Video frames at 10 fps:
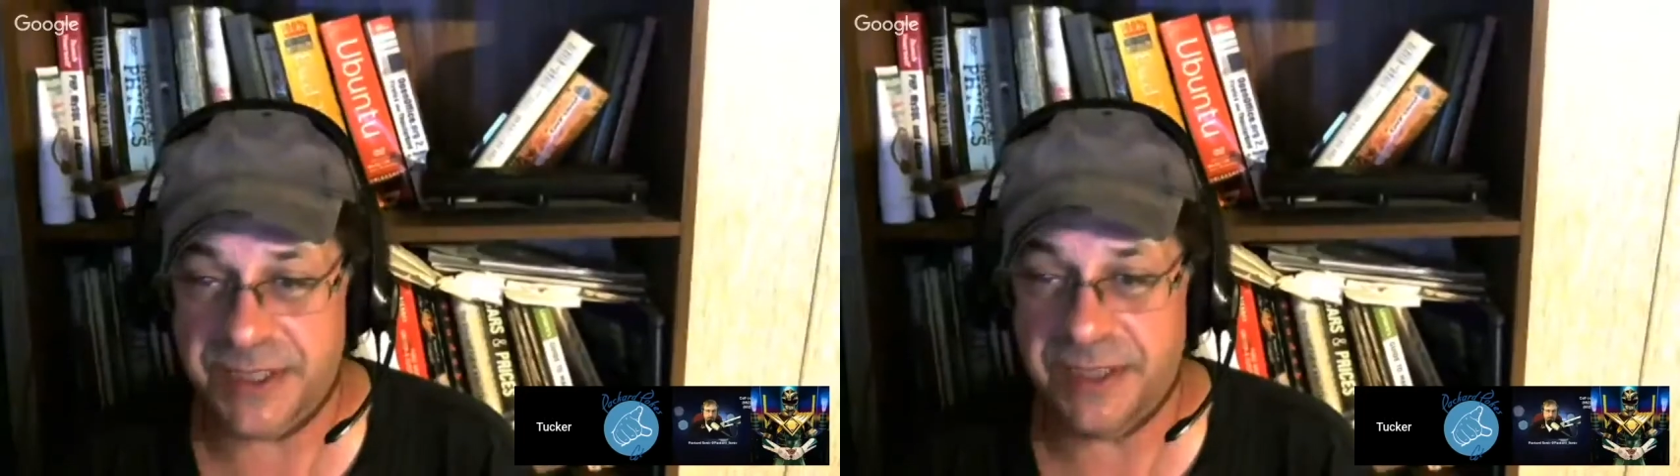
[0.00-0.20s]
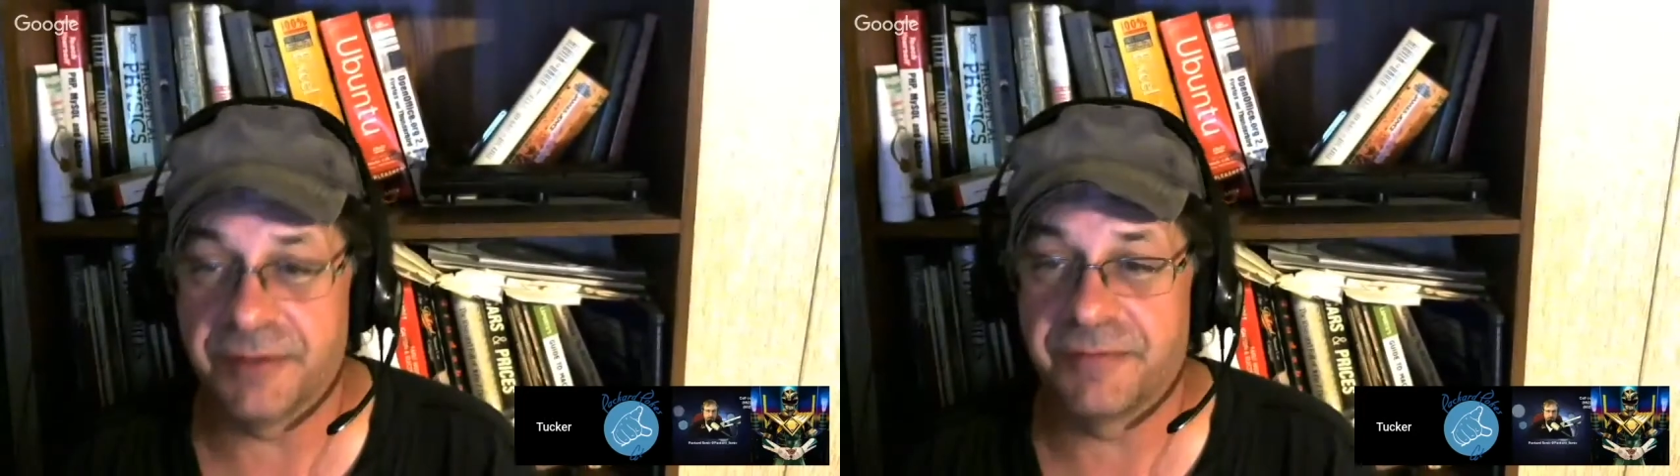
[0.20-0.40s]
Have you
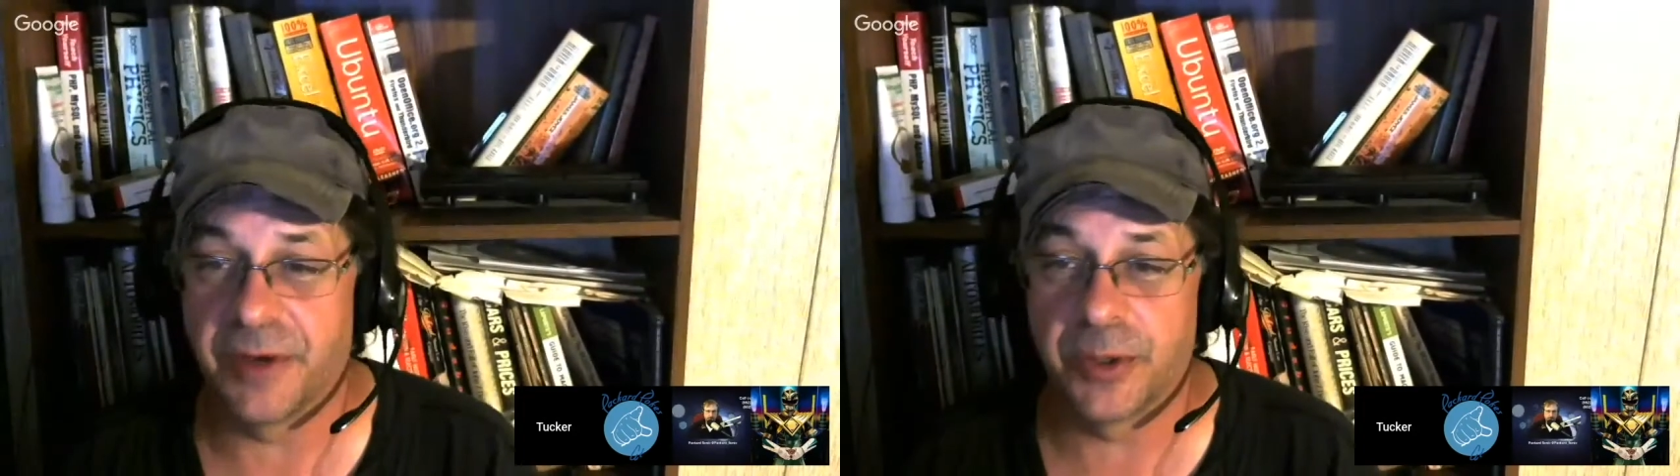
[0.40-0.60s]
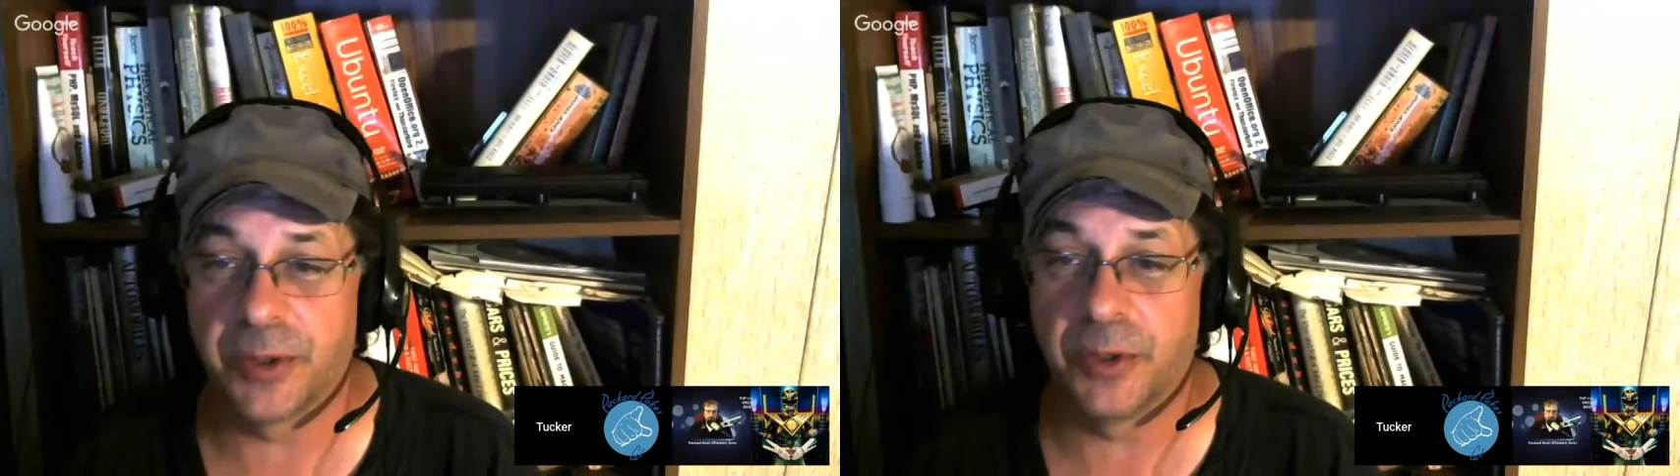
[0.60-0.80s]
seen the
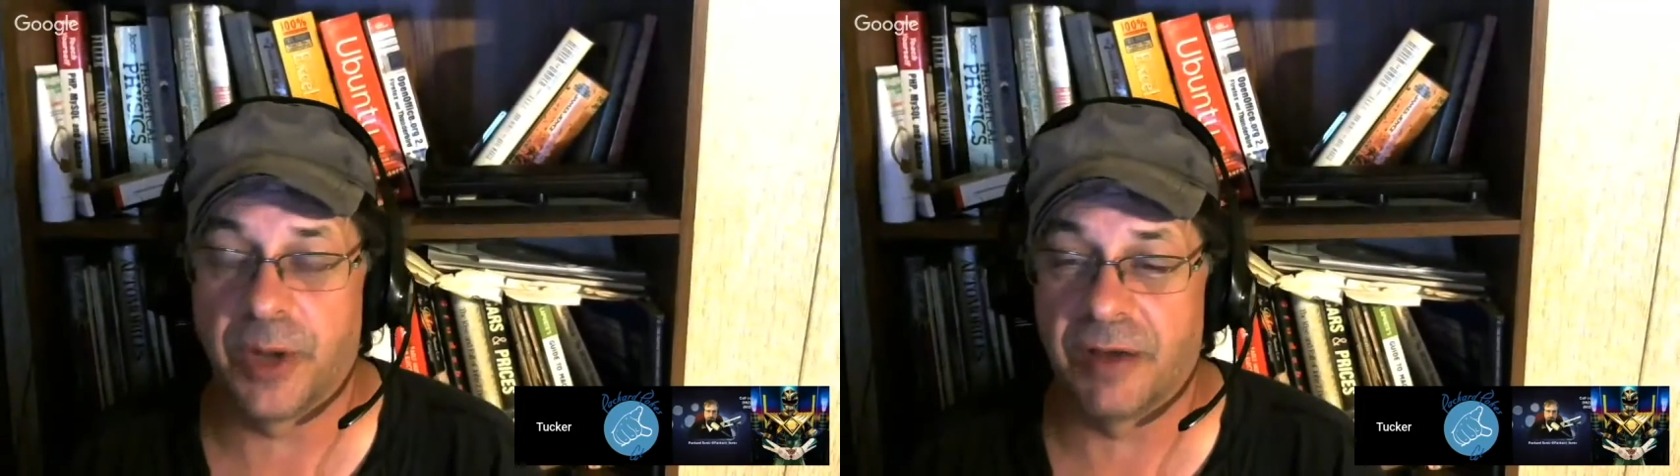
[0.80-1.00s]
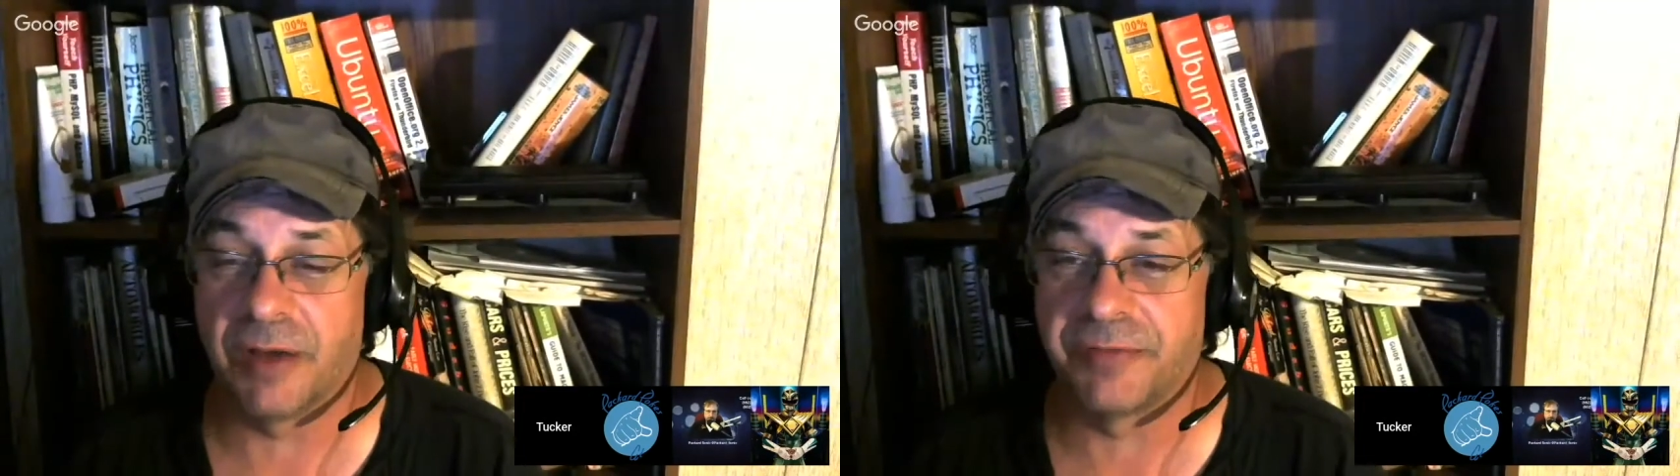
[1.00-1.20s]

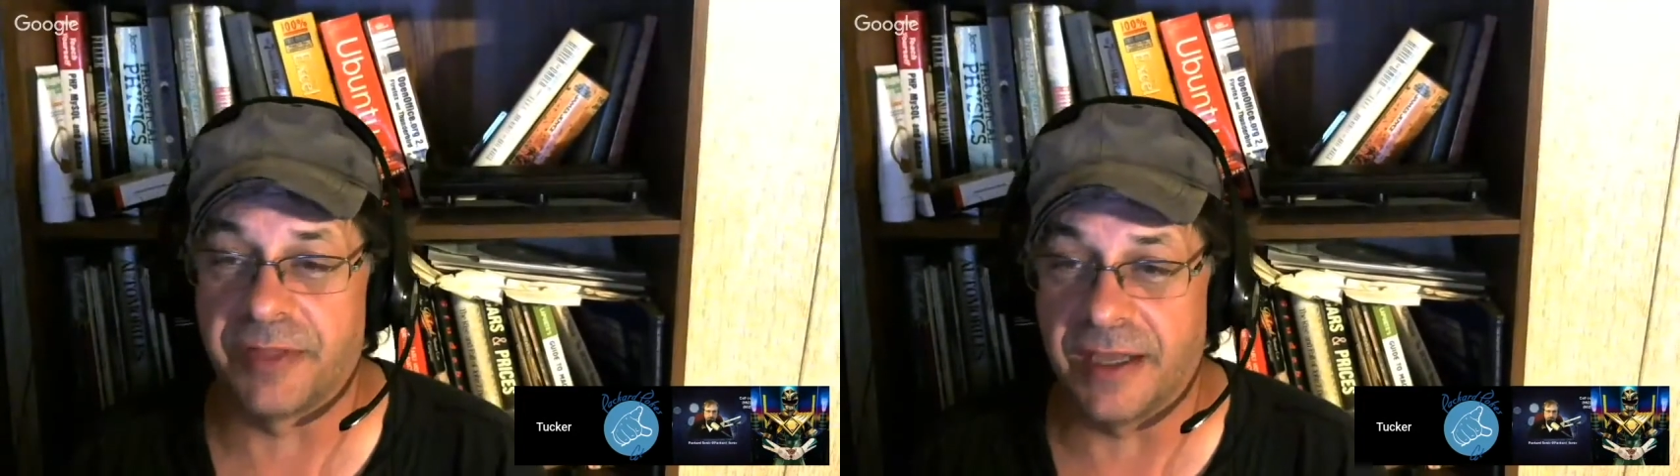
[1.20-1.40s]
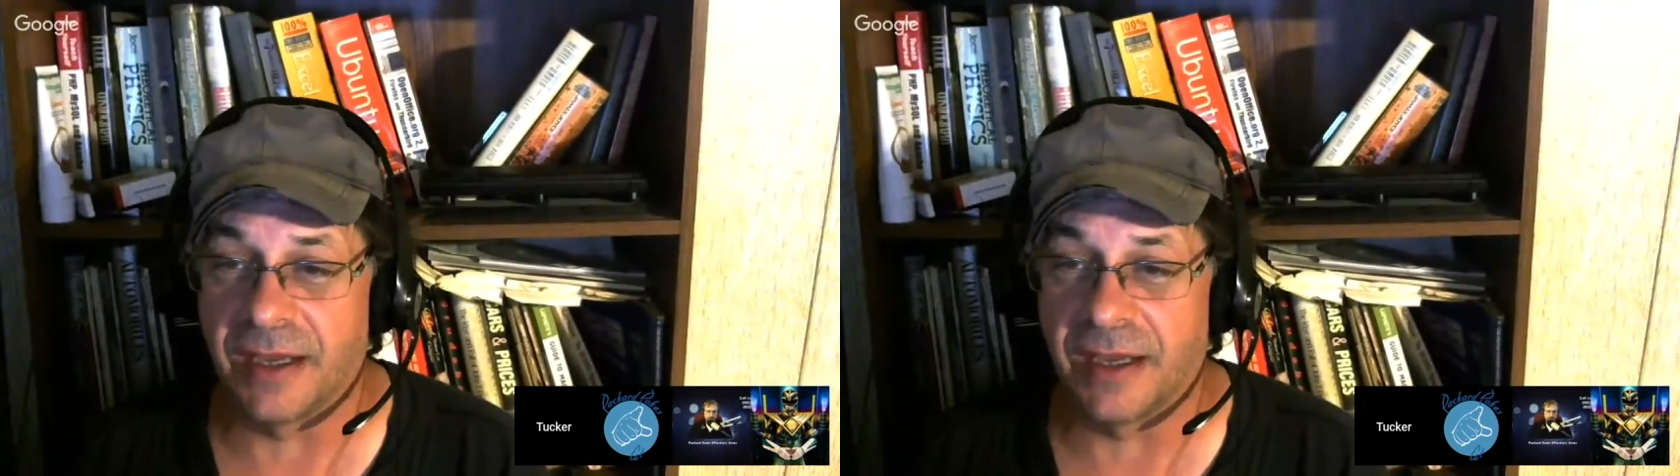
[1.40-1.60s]
photo of
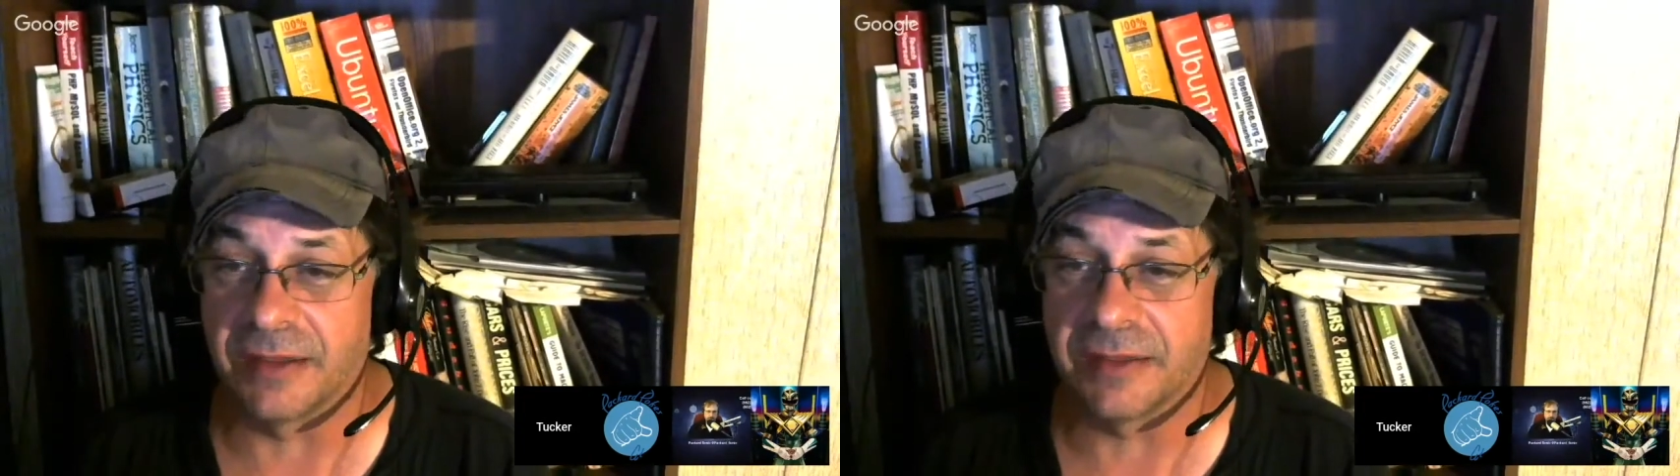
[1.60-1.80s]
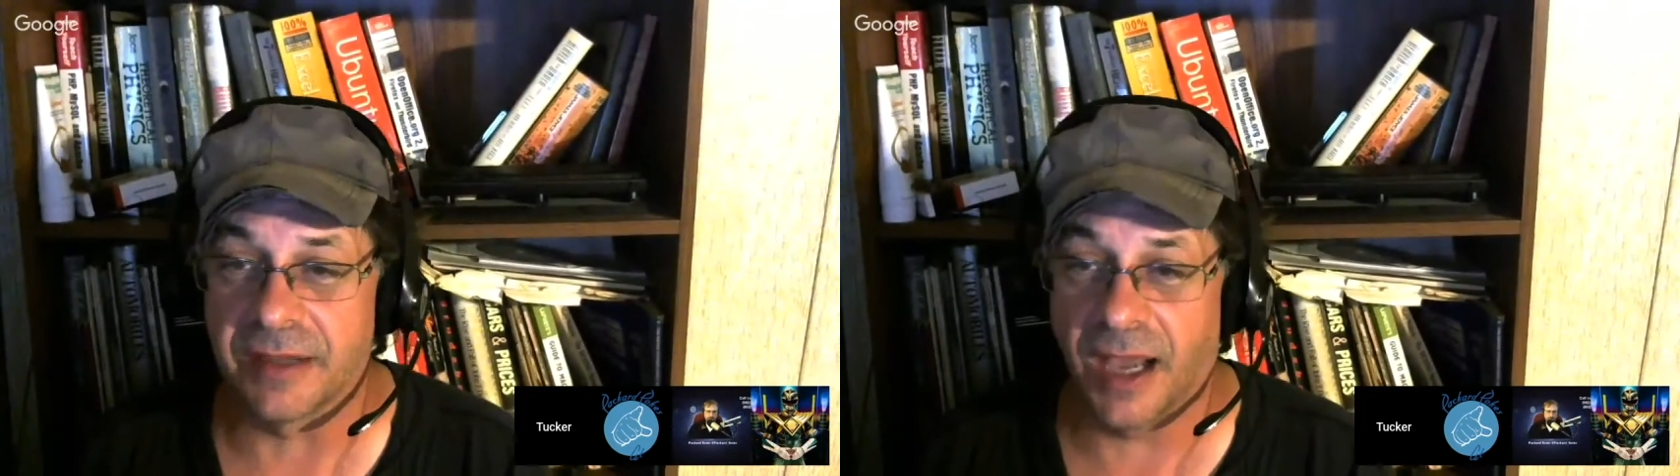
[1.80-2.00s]
the